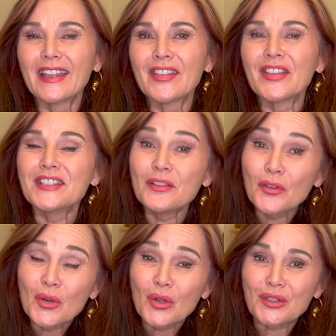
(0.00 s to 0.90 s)
The
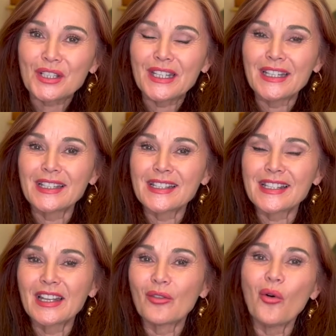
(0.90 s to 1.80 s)
difficulty is
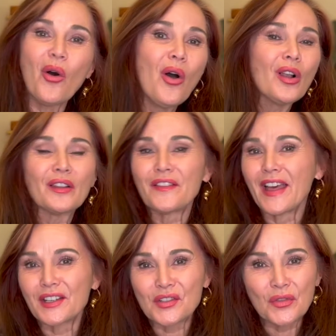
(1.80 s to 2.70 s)
that all of
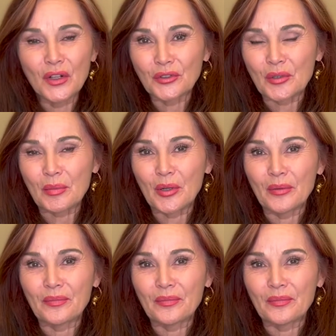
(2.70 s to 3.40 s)
that is vulnerable,